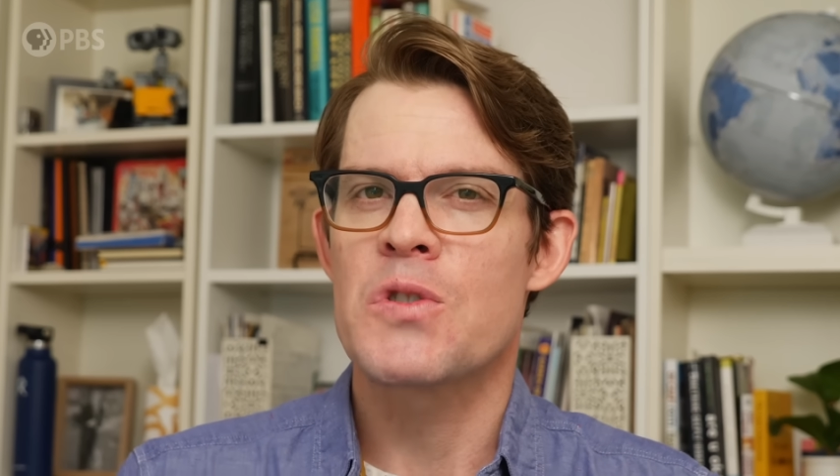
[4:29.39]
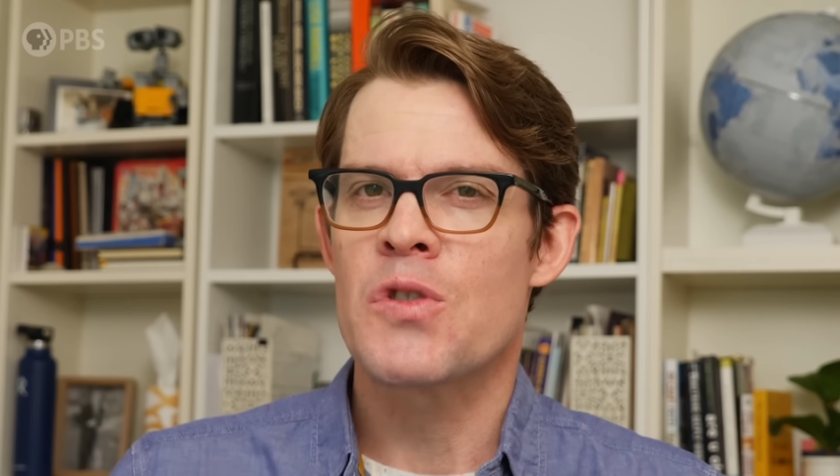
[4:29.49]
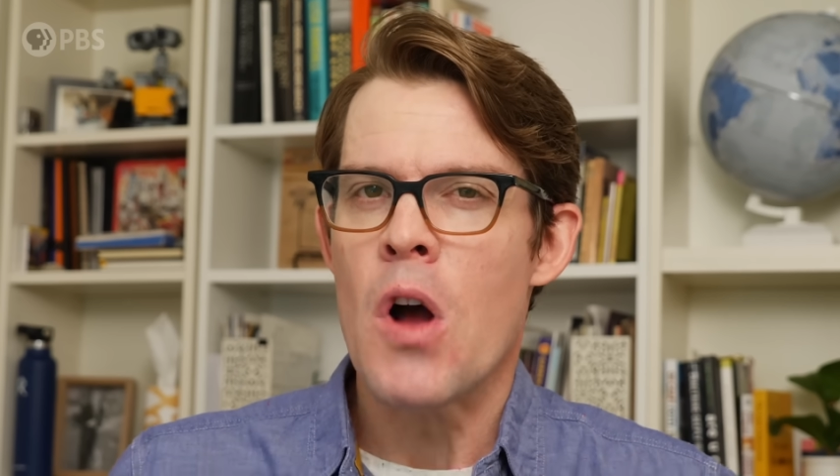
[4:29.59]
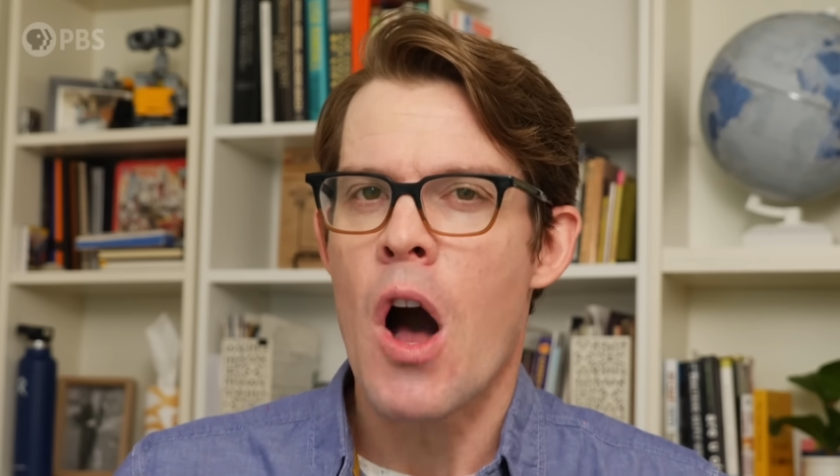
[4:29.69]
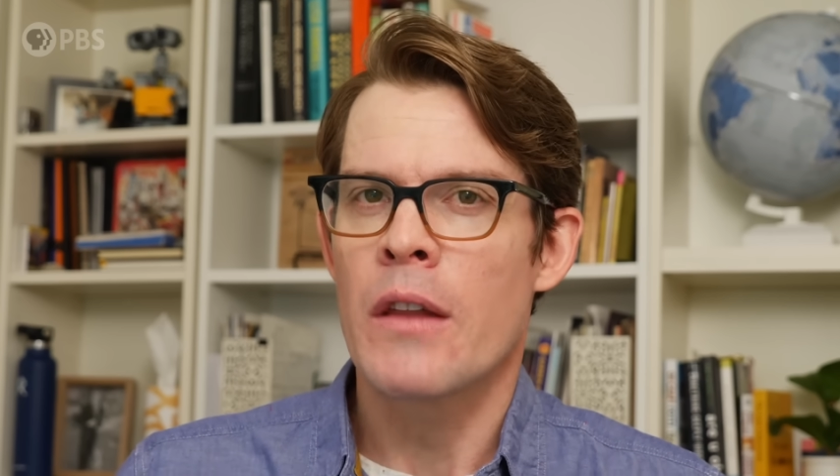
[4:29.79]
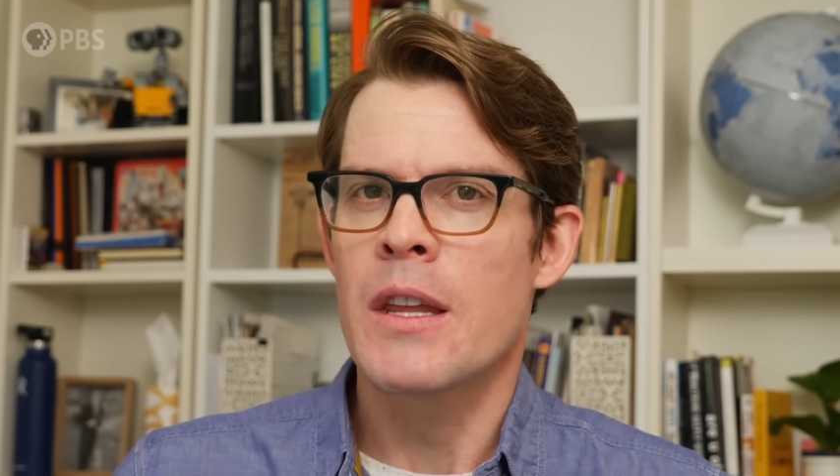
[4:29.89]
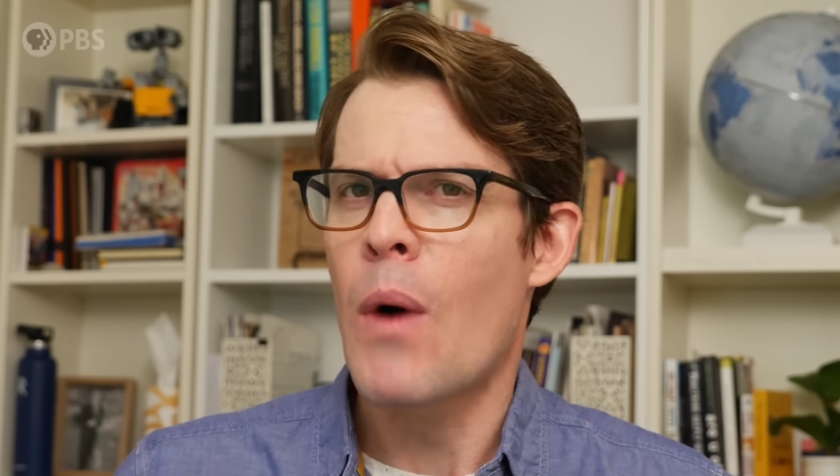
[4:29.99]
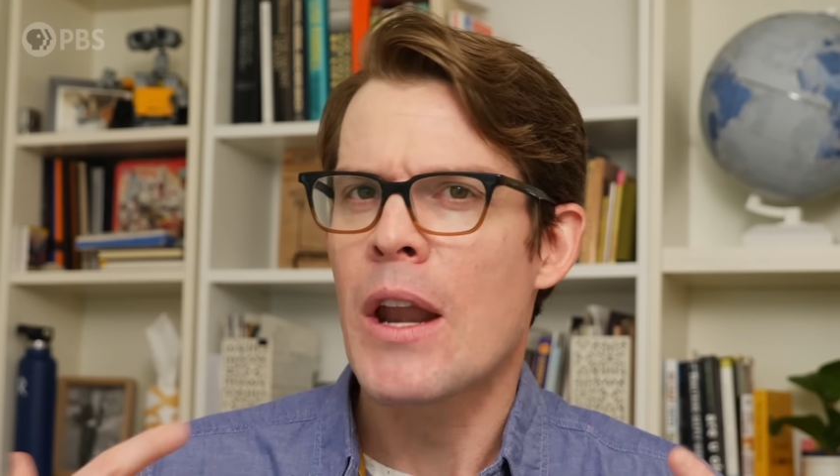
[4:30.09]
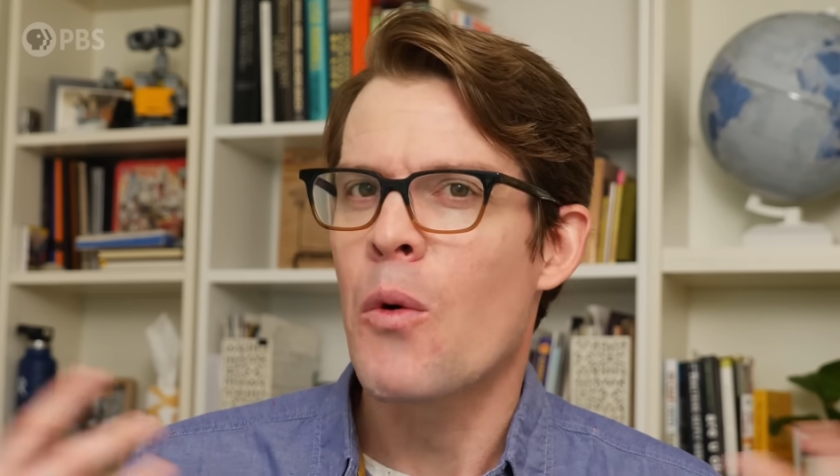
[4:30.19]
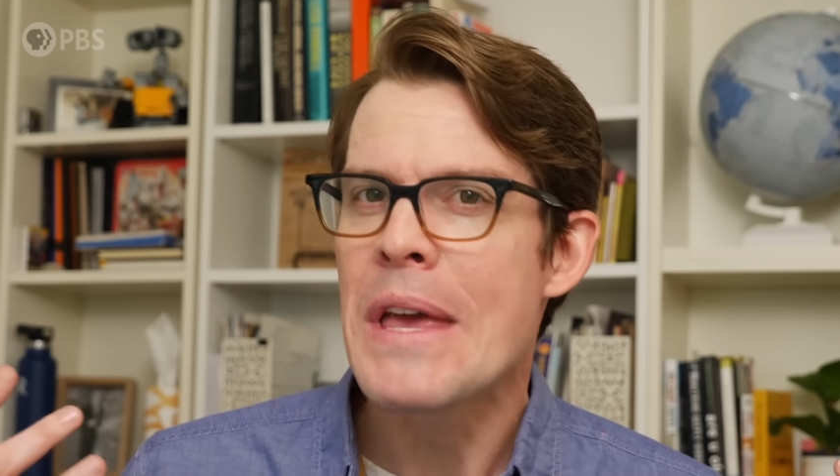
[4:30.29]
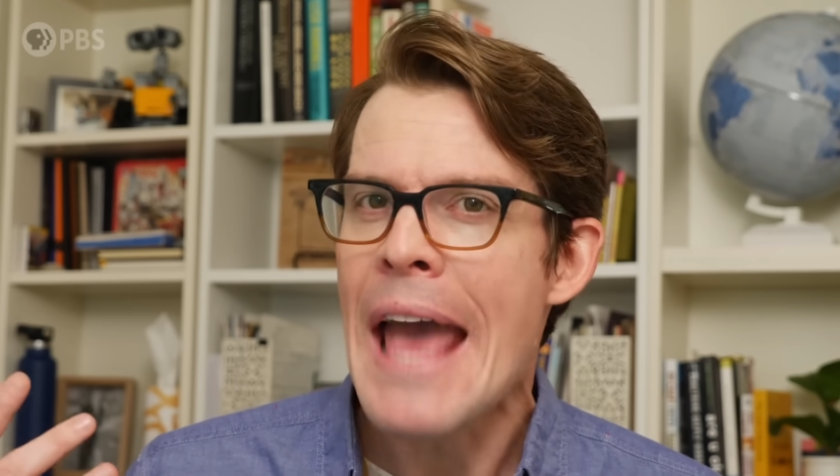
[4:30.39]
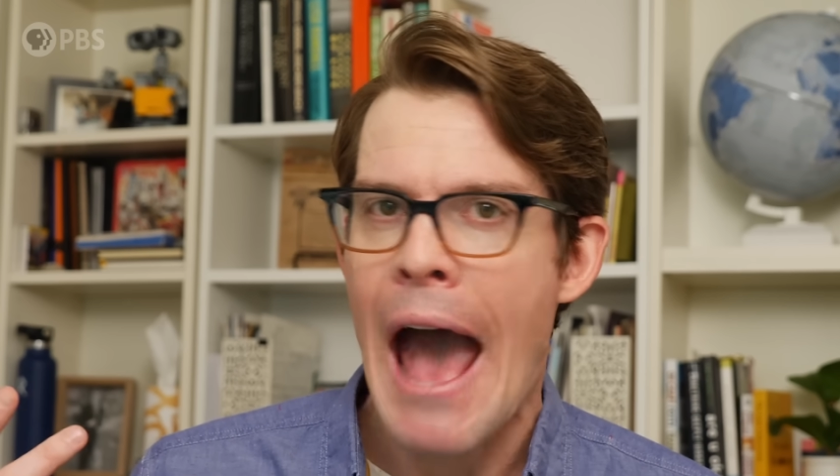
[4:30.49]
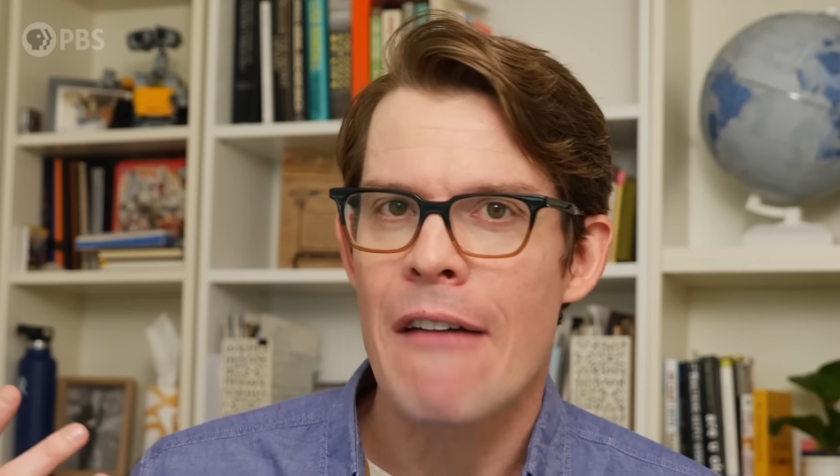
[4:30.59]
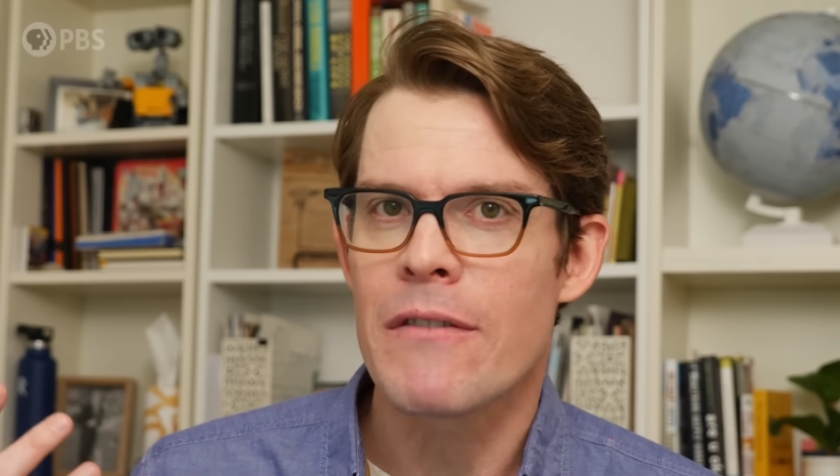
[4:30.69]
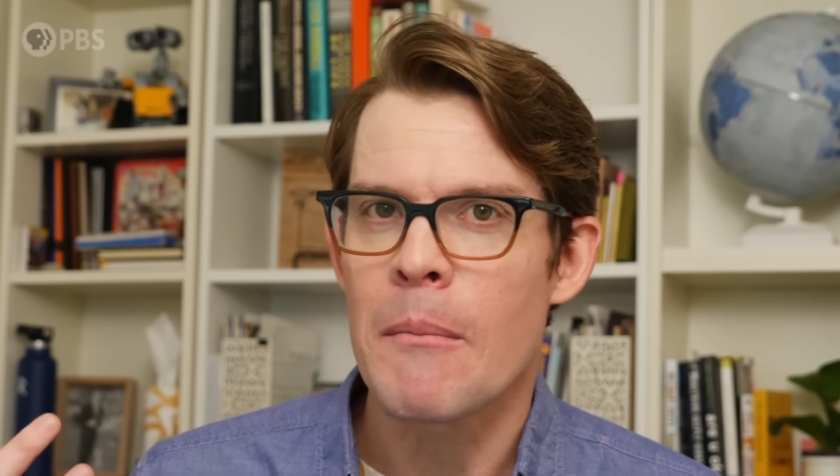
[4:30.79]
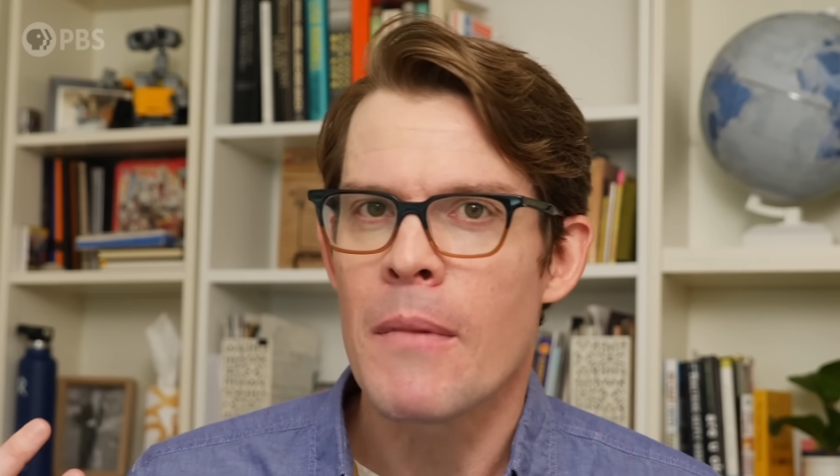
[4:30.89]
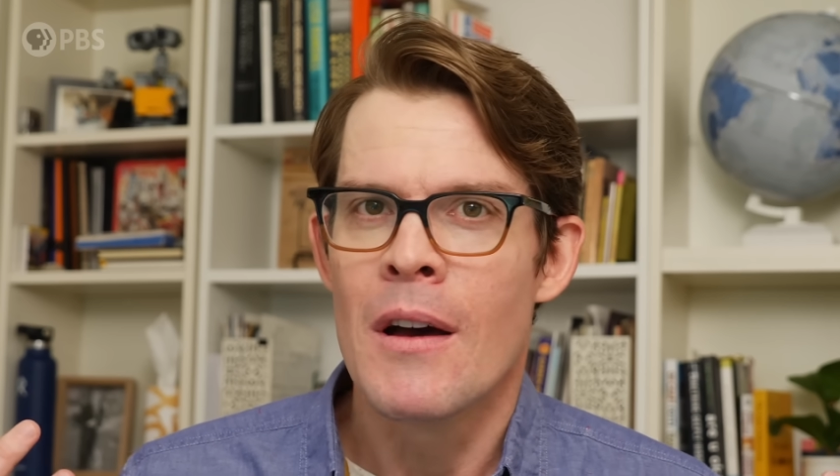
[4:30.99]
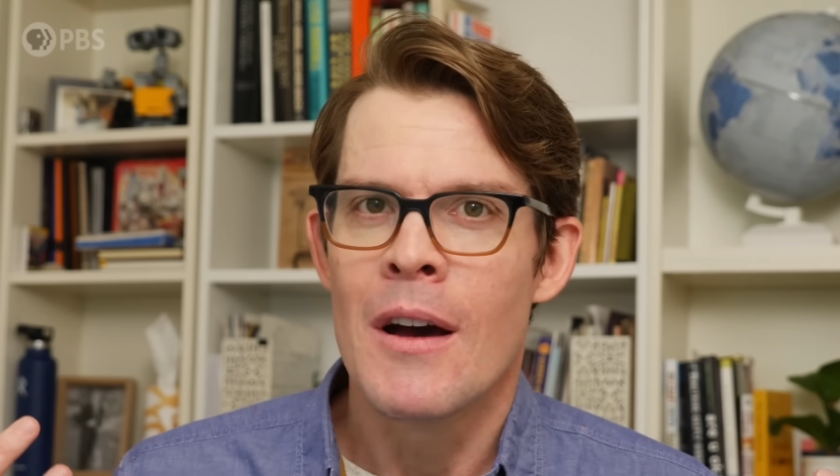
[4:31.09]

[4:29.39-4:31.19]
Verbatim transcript: strong, then why don't we have them?